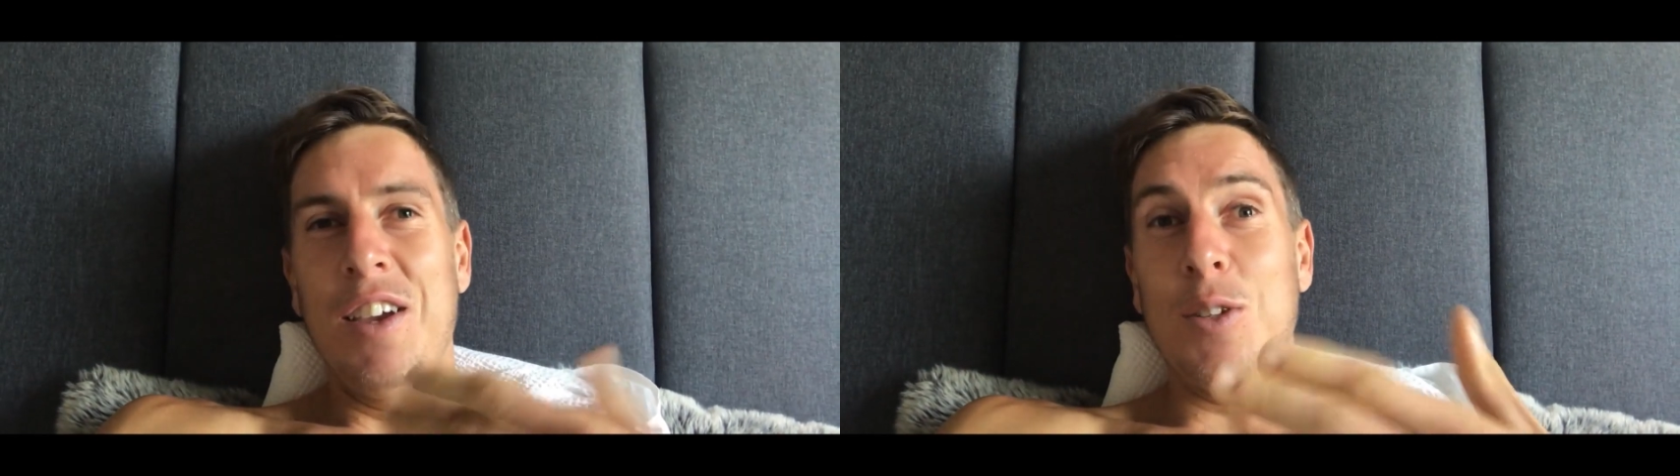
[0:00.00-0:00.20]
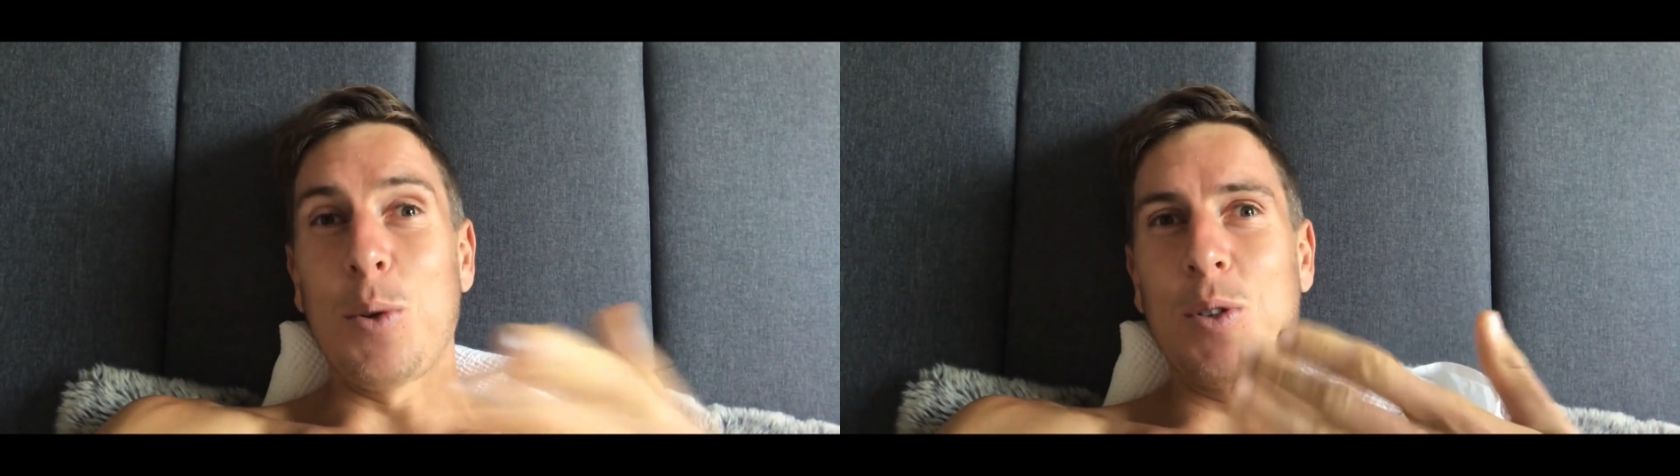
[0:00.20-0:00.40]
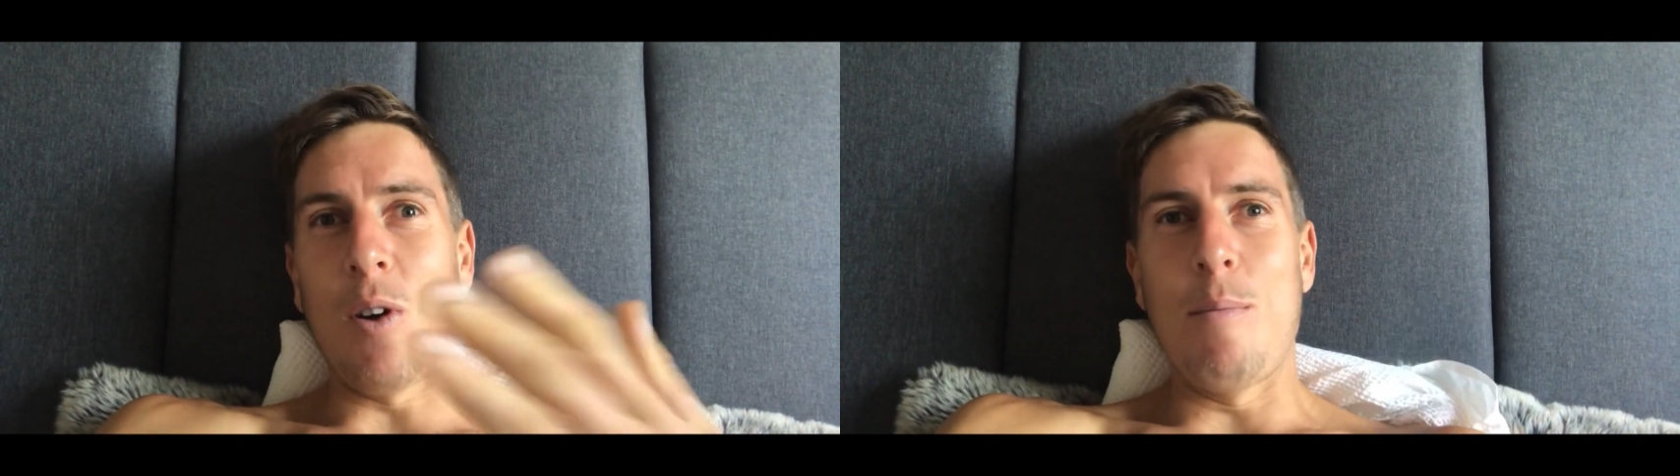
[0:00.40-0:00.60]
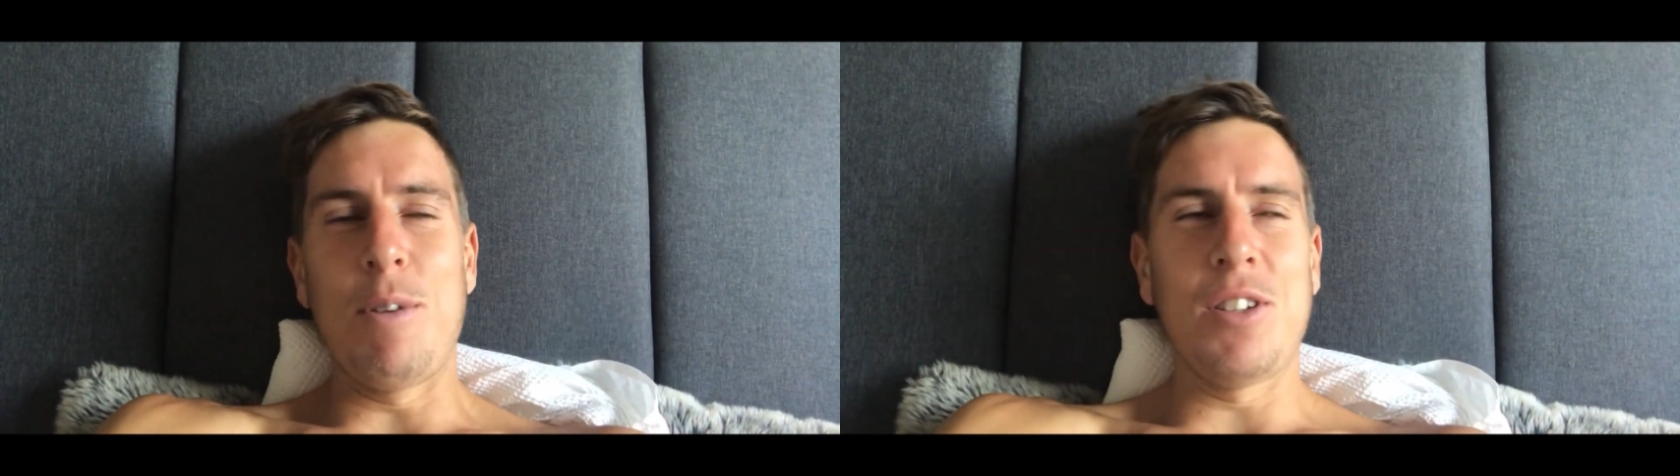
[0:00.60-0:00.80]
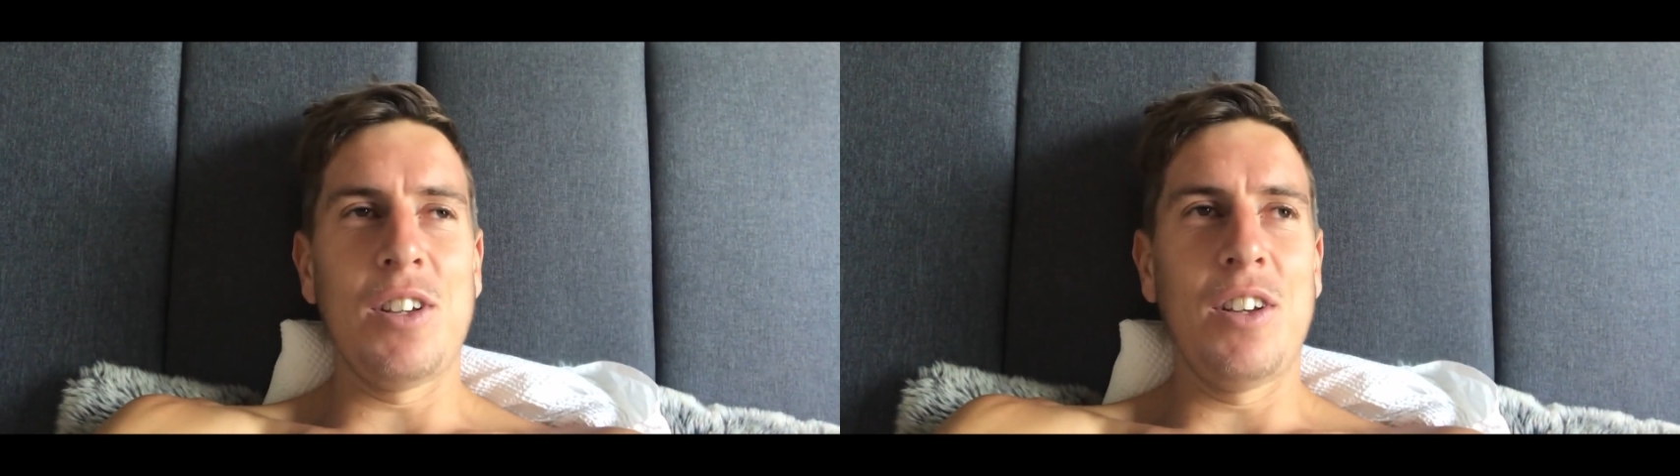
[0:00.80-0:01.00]
it's always quite
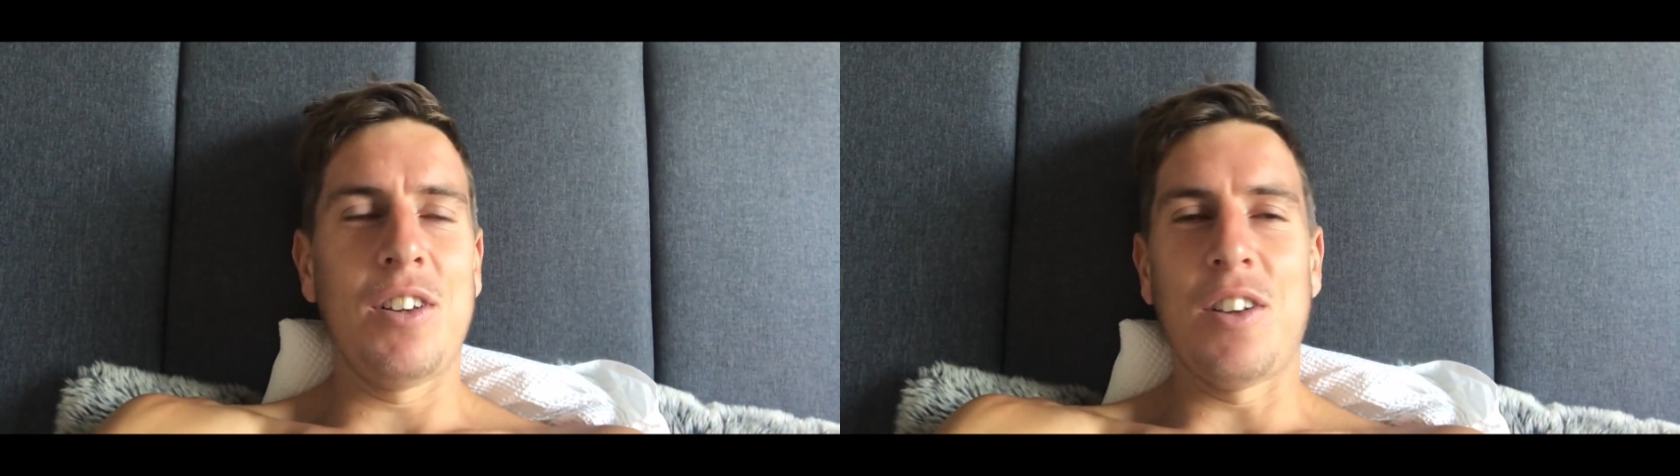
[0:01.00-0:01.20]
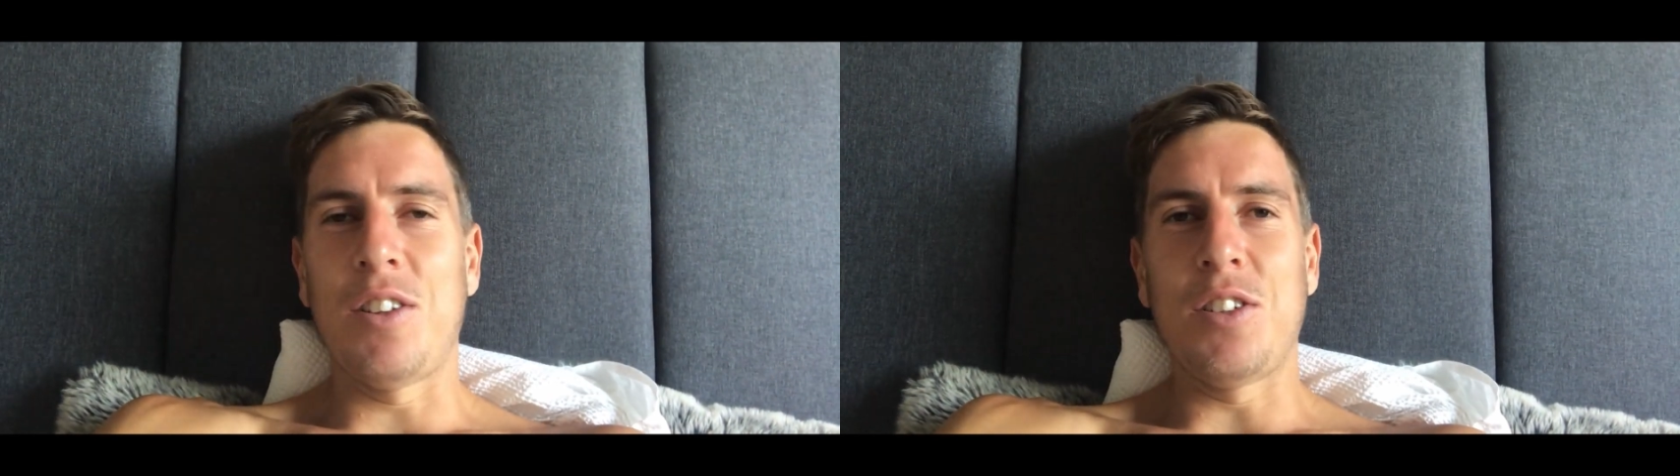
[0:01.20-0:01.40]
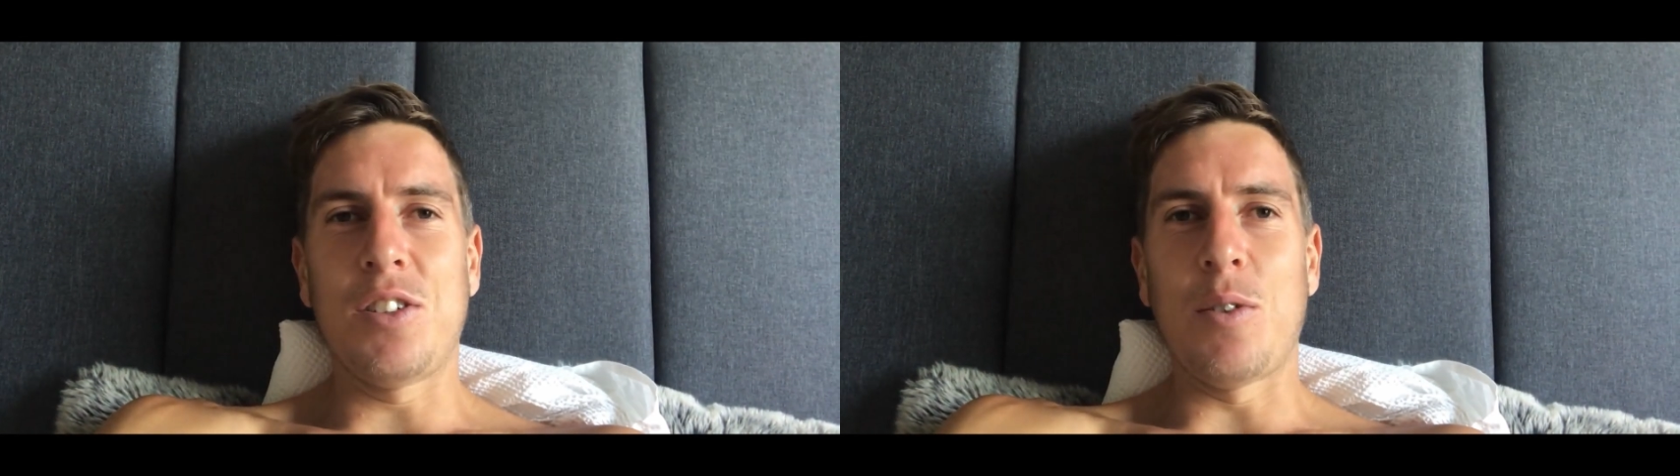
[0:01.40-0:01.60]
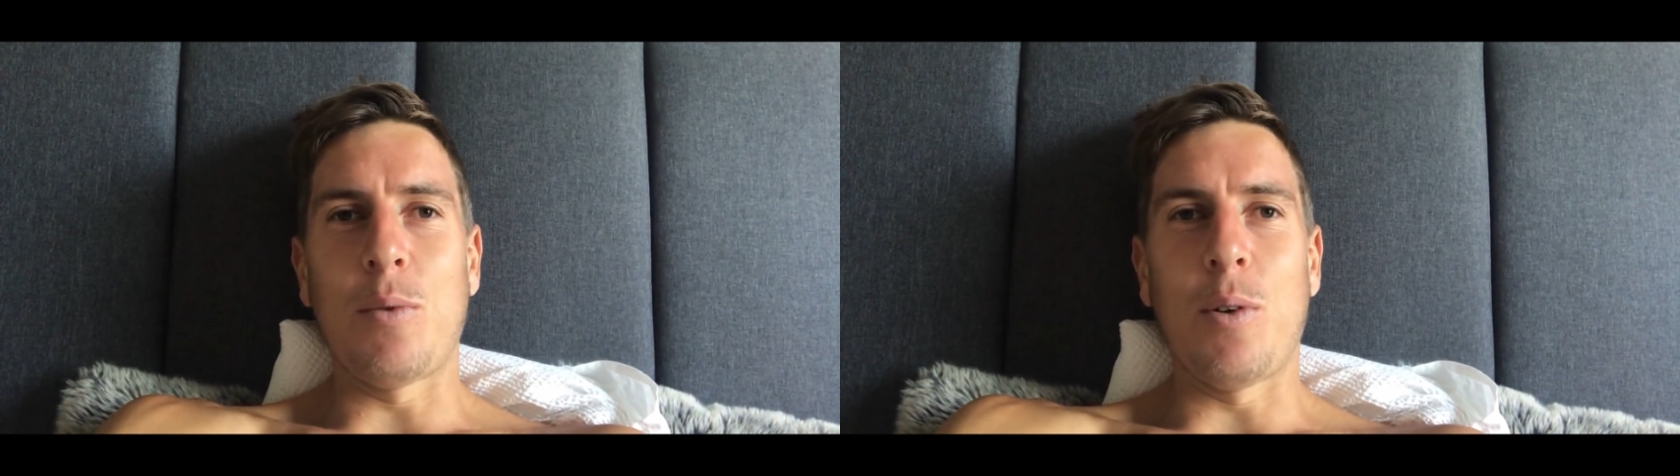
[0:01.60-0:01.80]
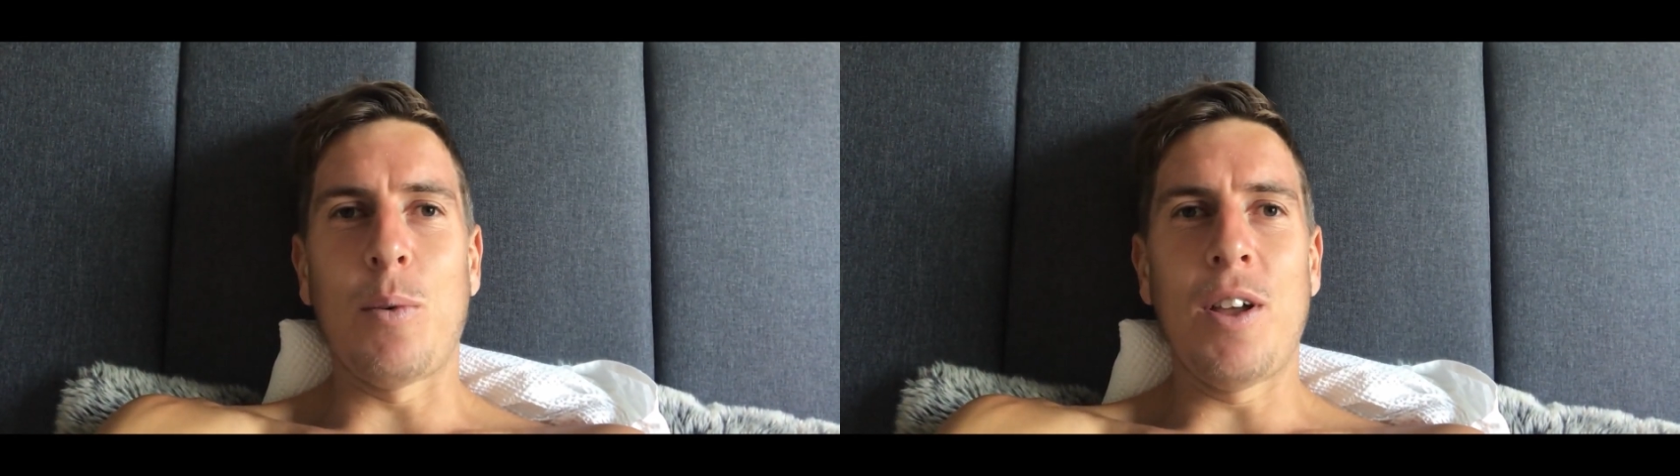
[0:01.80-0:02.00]
busy, and I just didn't
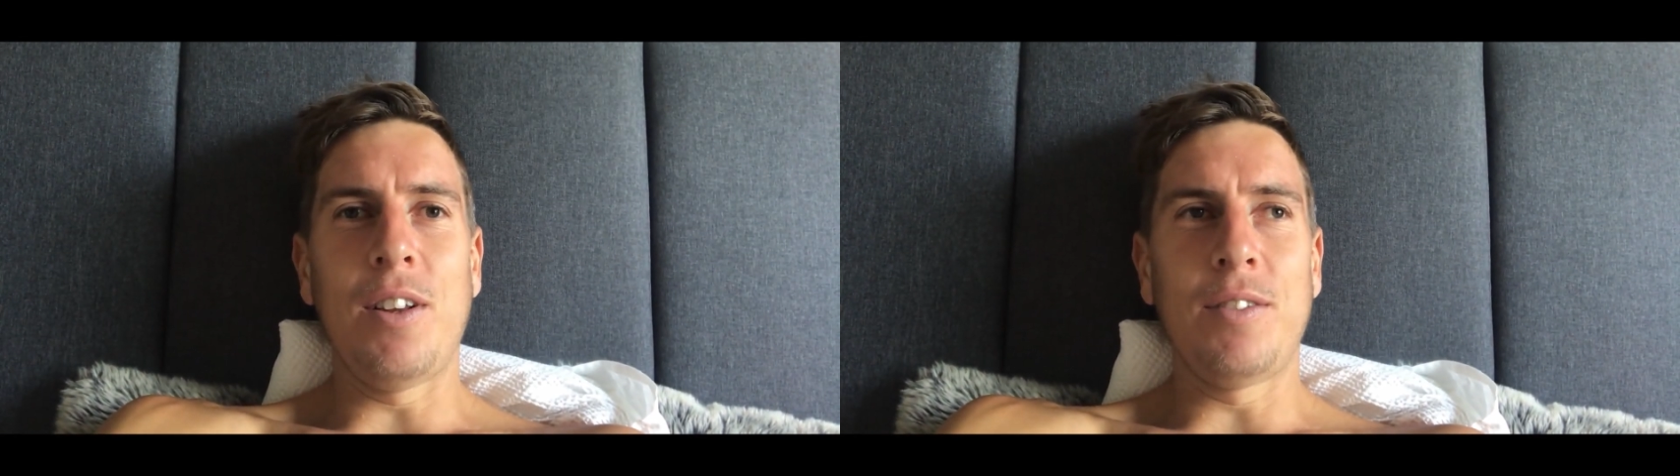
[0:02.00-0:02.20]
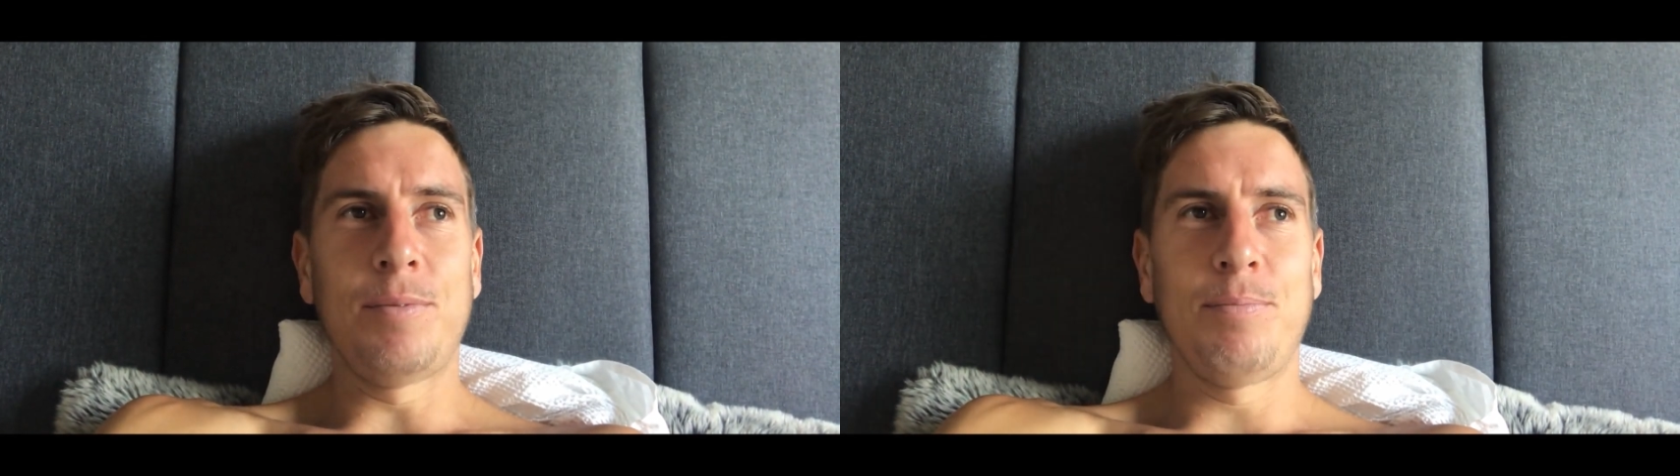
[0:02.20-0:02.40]
want to wait.